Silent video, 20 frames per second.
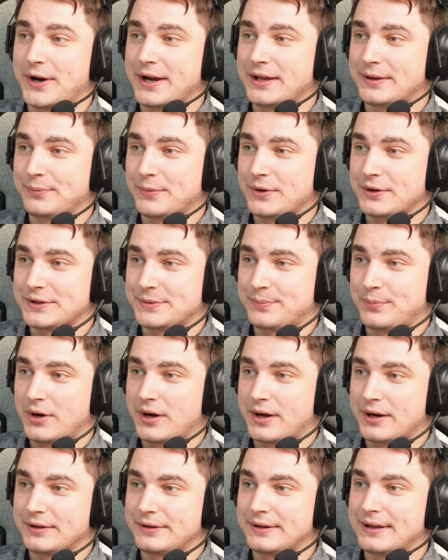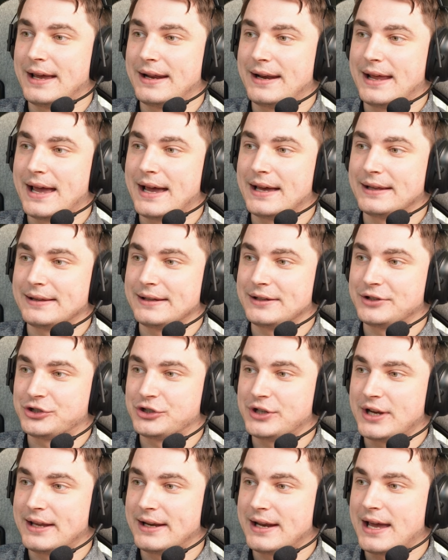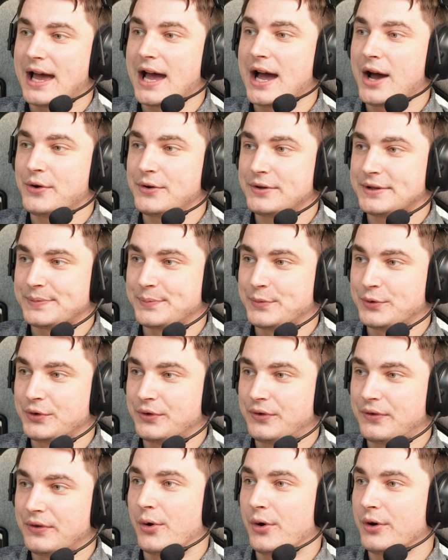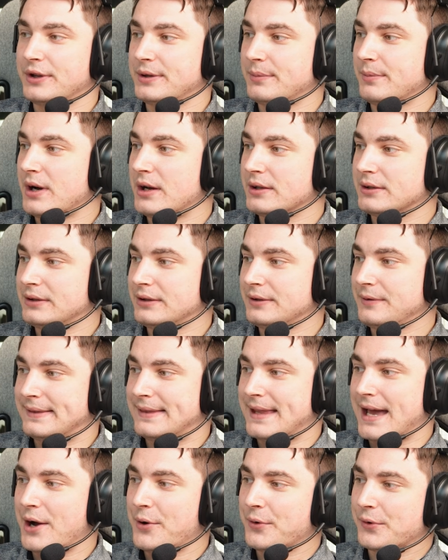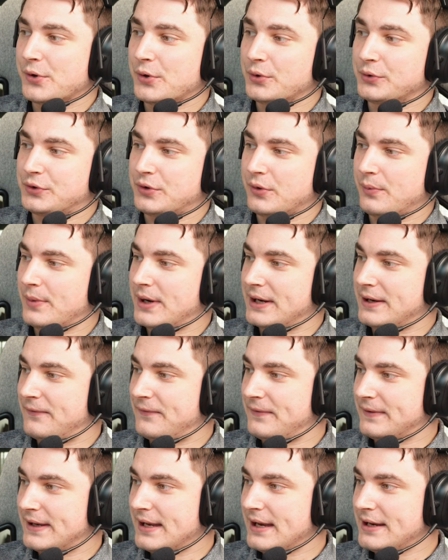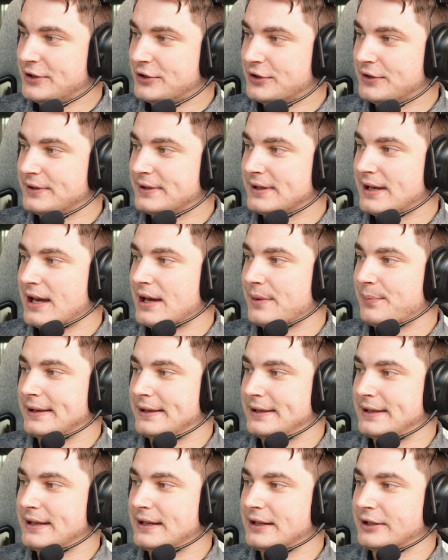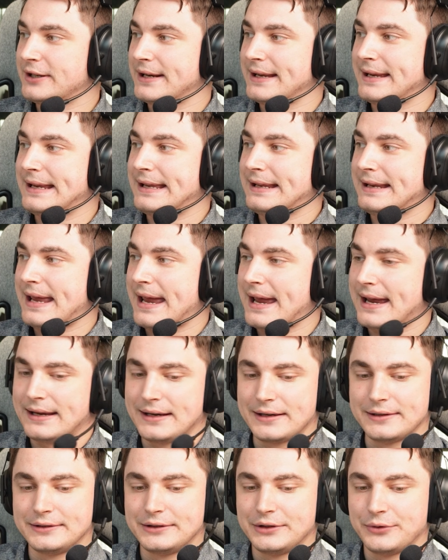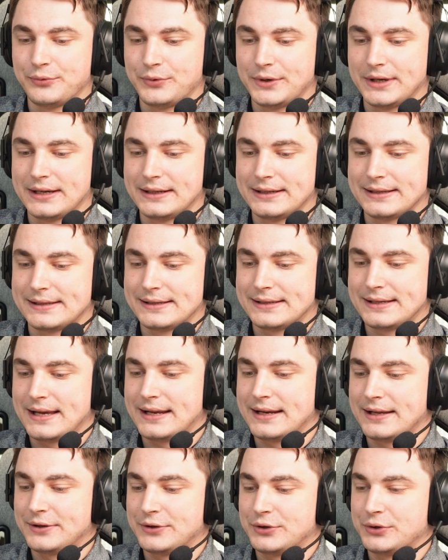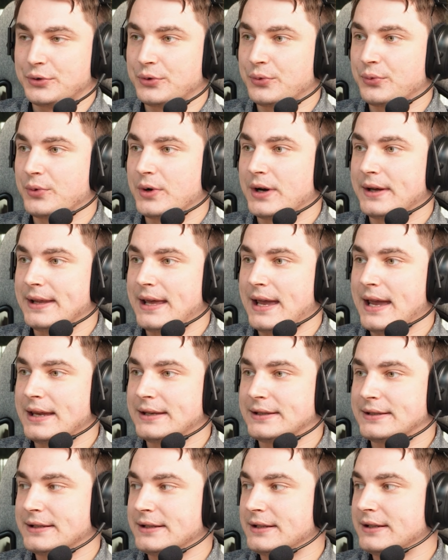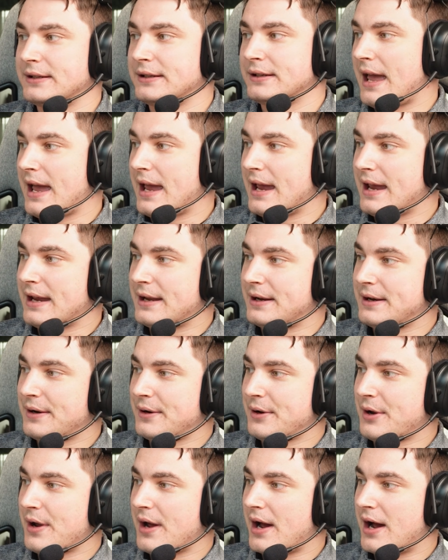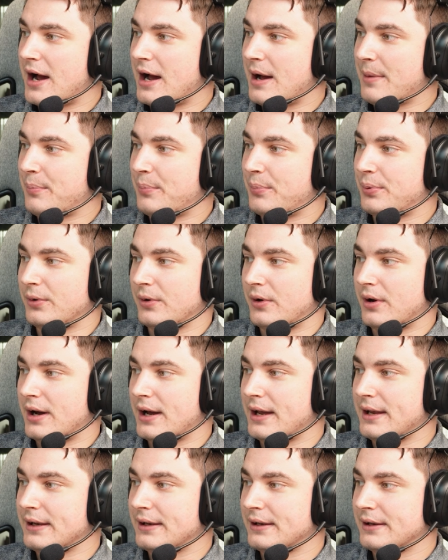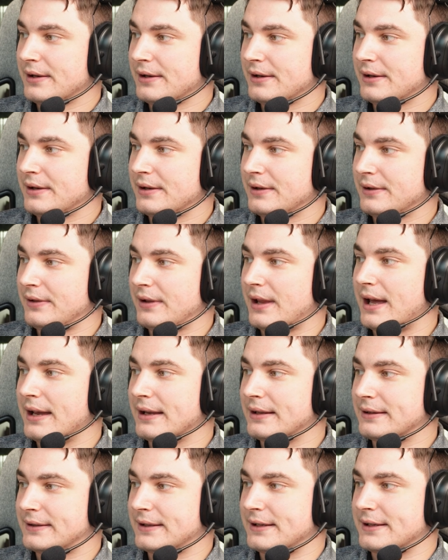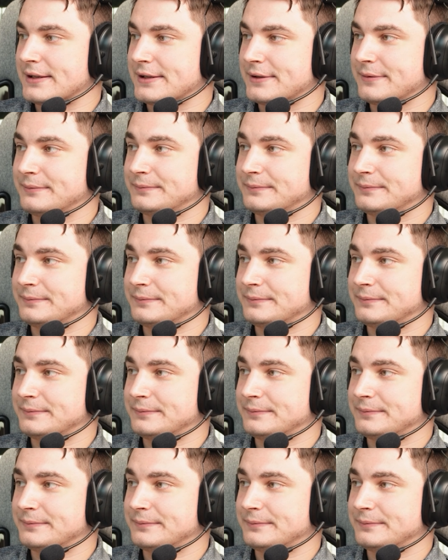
right mouse button and add shade auto smooth on the model. Now go to modification tab. Here in angle, we're gonna set it to 180 and apply like this.